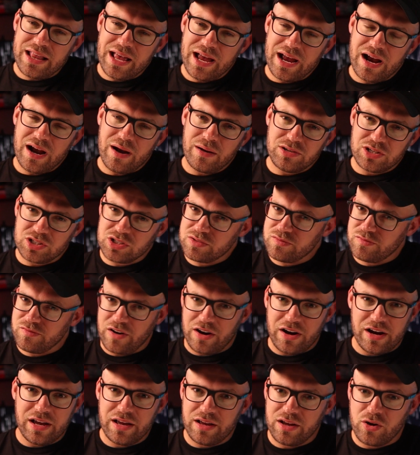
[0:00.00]
there, just
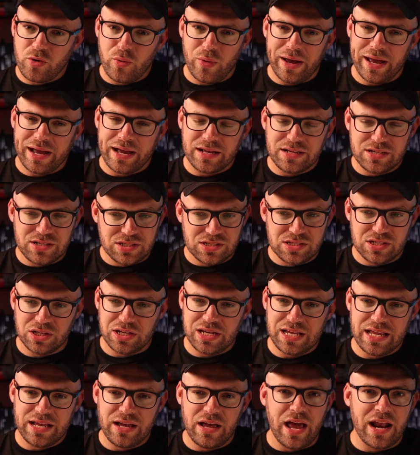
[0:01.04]
very quick, just
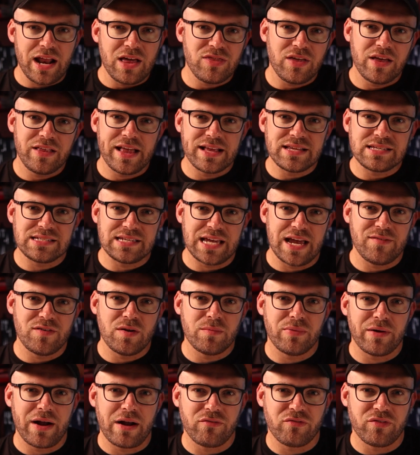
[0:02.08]
deleting anything that's saved in
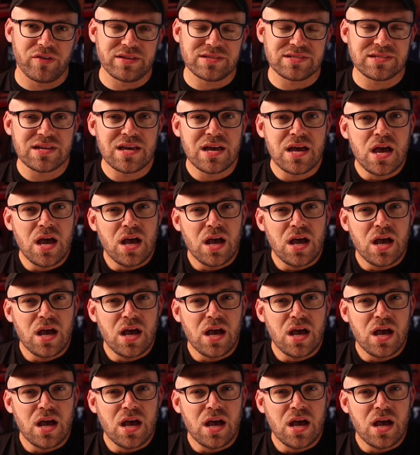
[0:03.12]
preference,